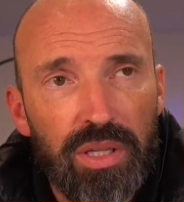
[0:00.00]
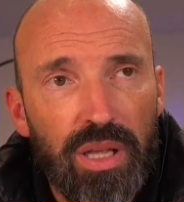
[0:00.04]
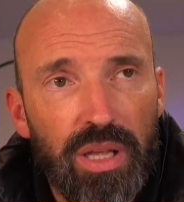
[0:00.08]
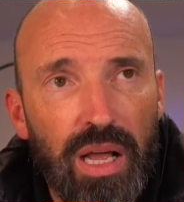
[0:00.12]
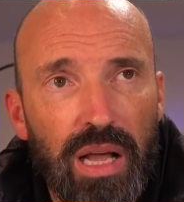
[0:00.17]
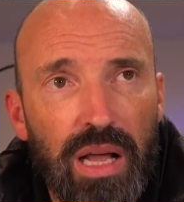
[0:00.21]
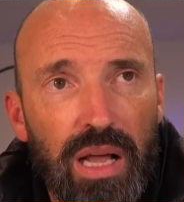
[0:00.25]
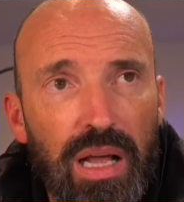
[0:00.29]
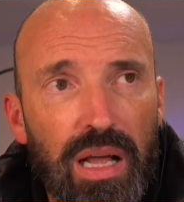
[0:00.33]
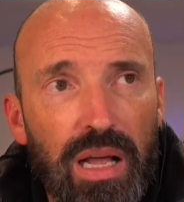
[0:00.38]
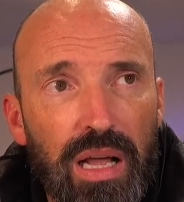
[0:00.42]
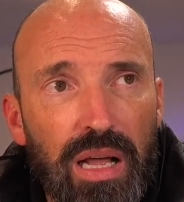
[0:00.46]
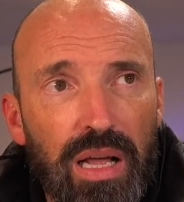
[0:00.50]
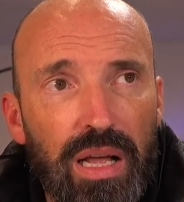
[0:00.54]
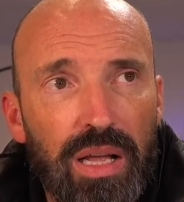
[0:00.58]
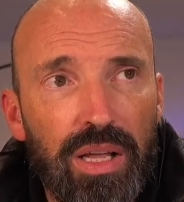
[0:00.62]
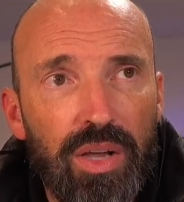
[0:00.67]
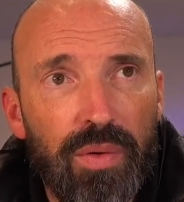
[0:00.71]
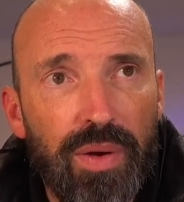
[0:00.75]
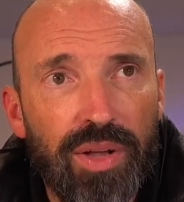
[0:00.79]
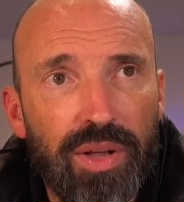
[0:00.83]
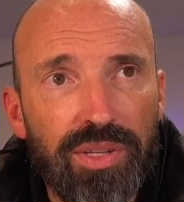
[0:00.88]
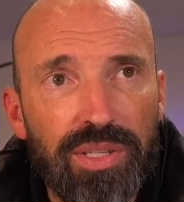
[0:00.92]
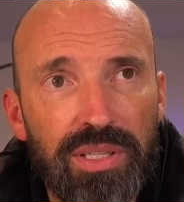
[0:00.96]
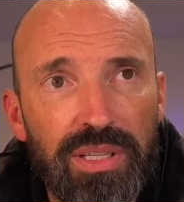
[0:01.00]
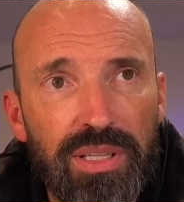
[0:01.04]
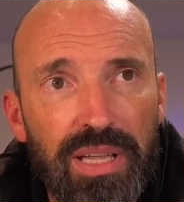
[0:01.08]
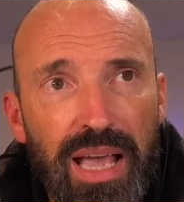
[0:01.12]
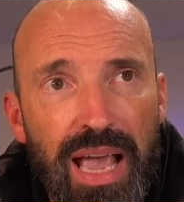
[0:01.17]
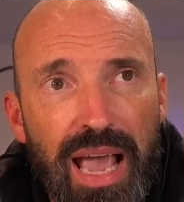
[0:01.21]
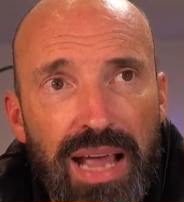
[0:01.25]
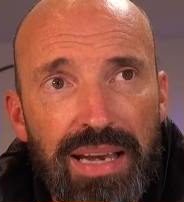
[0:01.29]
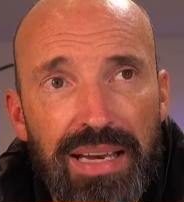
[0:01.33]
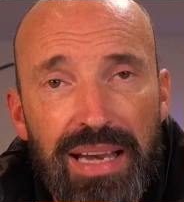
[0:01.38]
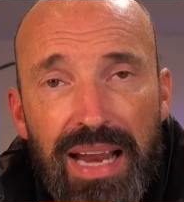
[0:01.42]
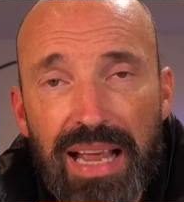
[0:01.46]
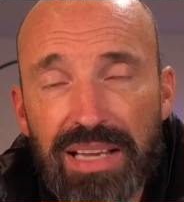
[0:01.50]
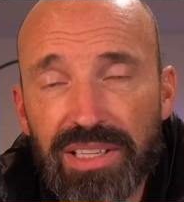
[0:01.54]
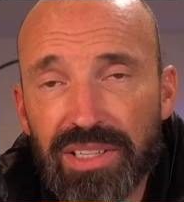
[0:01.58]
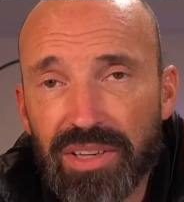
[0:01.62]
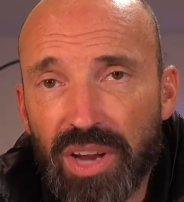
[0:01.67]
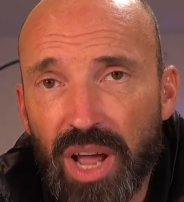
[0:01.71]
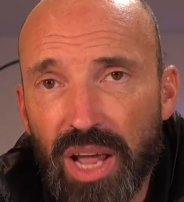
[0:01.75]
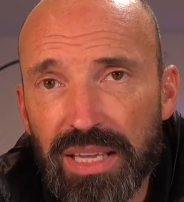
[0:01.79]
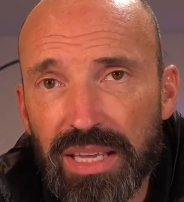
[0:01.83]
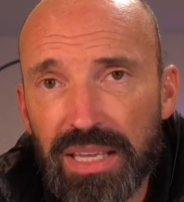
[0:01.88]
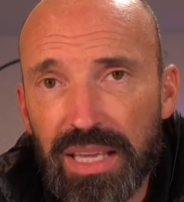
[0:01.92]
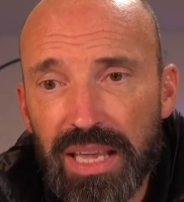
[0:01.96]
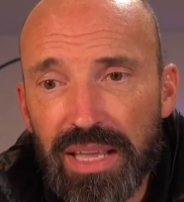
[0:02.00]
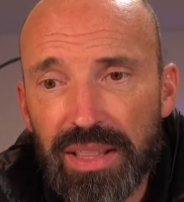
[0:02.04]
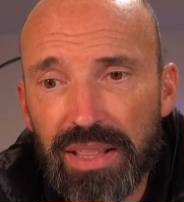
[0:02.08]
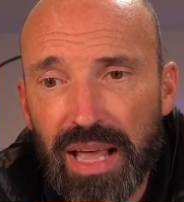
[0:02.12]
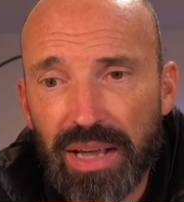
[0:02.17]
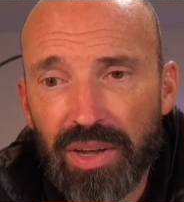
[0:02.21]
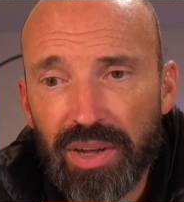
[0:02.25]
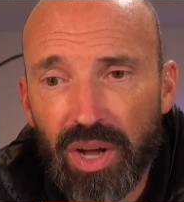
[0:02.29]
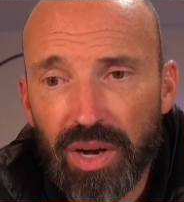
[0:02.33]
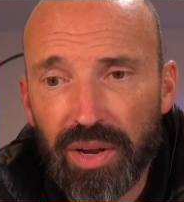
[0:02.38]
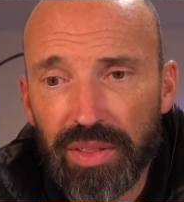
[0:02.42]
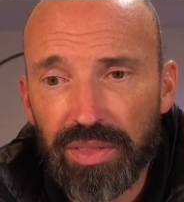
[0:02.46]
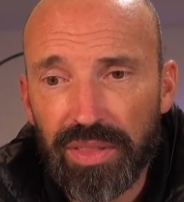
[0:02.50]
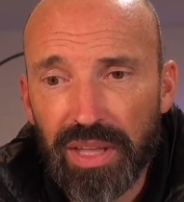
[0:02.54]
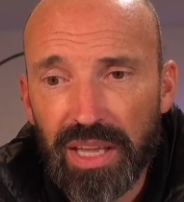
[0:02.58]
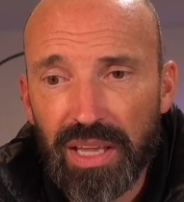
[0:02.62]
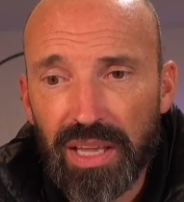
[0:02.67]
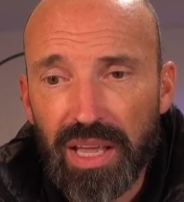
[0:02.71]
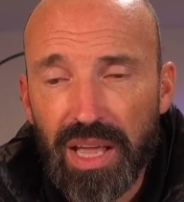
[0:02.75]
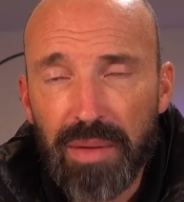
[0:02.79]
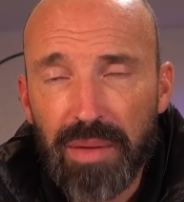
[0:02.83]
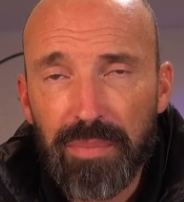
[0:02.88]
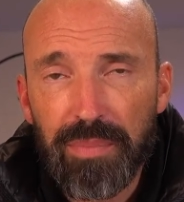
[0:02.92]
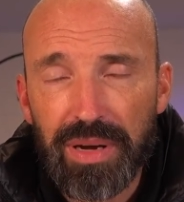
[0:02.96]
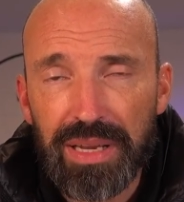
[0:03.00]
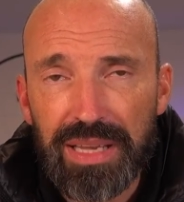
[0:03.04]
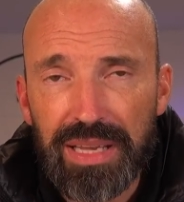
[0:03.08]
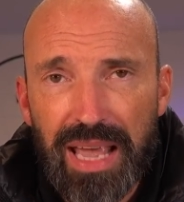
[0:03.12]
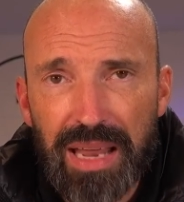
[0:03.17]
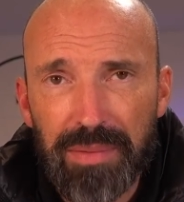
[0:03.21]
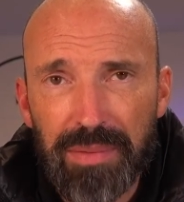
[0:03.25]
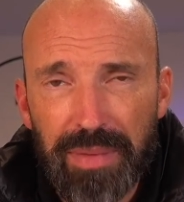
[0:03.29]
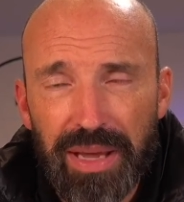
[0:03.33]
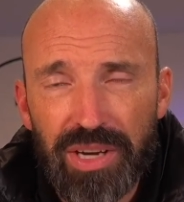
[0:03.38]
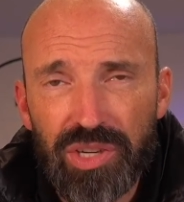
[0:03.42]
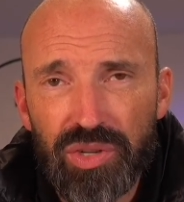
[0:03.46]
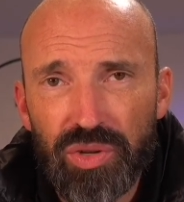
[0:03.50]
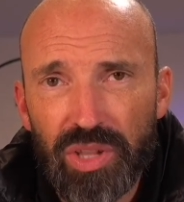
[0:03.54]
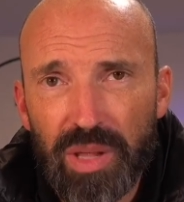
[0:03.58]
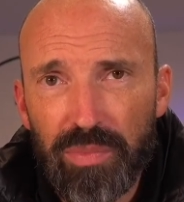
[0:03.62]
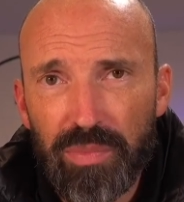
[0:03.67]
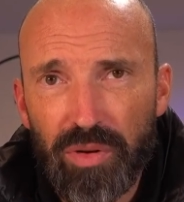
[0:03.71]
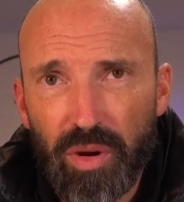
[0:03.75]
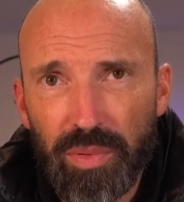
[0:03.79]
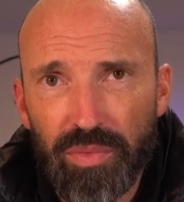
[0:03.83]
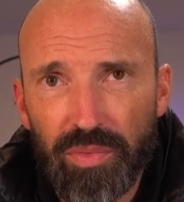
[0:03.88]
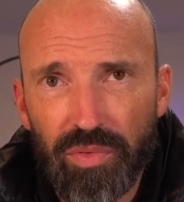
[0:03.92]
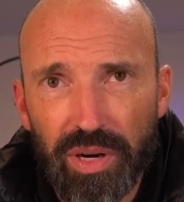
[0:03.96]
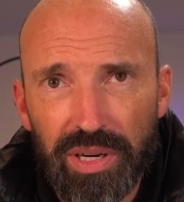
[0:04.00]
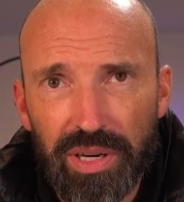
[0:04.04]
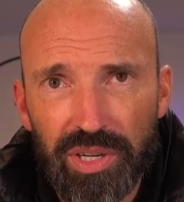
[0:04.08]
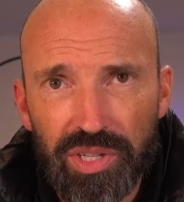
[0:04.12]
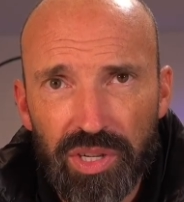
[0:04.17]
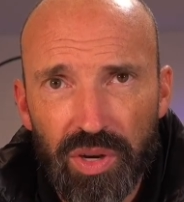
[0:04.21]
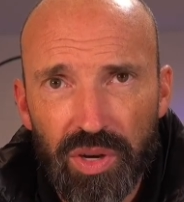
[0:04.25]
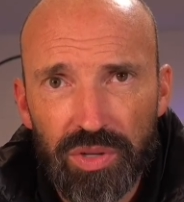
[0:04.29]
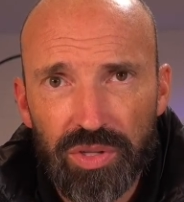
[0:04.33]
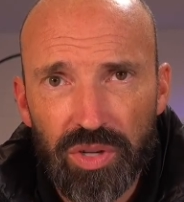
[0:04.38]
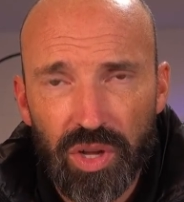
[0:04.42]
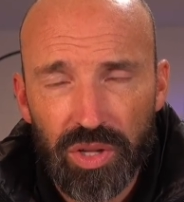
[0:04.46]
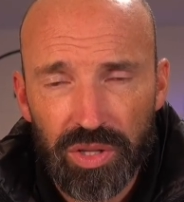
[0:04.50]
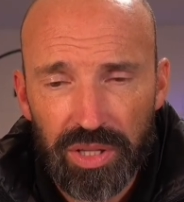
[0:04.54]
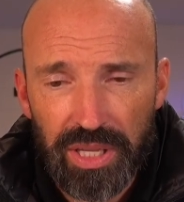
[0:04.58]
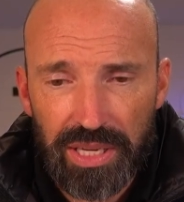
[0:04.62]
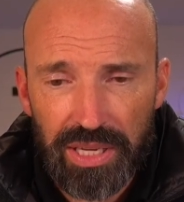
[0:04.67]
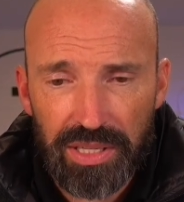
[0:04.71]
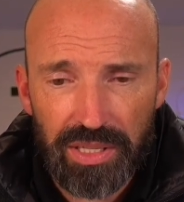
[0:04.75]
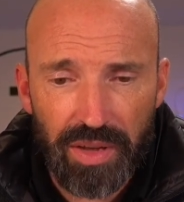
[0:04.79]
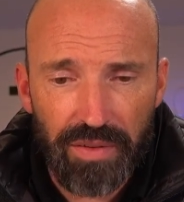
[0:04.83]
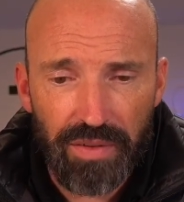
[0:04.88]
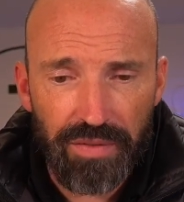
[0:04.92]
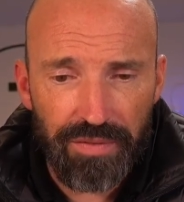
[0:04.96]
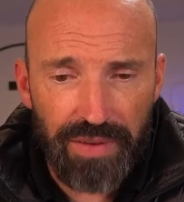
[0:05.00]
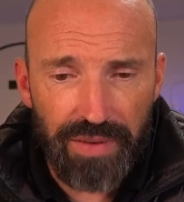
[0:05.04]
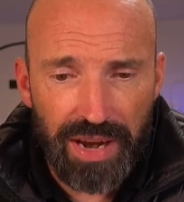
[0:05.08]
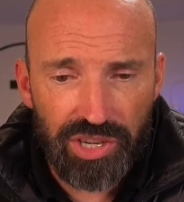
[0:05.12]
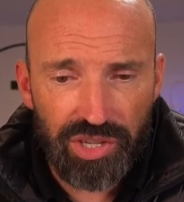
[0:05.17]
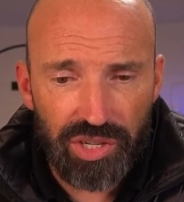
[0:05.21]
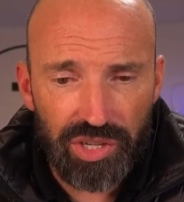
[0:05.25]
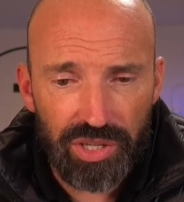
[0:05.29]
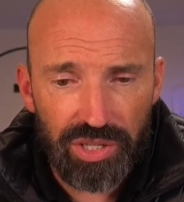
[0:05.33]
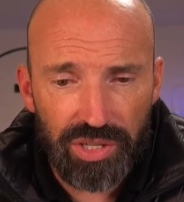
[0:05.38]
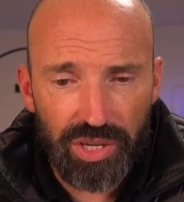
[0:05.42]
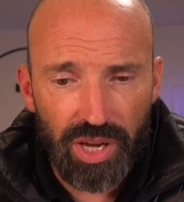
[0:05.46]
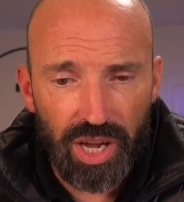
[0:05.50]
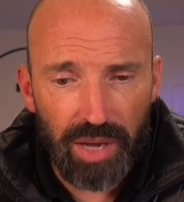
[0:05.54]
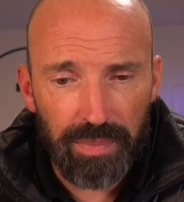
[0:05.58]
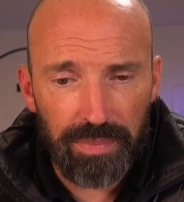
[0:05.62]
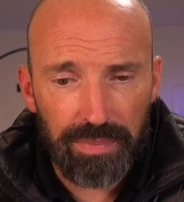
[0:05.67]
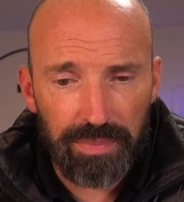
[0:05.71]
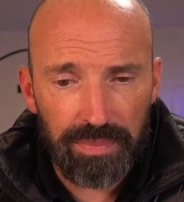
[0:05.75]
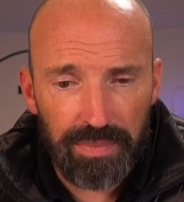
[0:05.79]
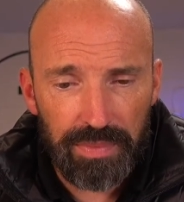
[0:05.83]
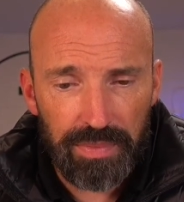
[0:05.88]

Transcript: Who else is there? Adidas, Nike, that kind of thing. But again, make sure they're proper running shoes, not these fashion type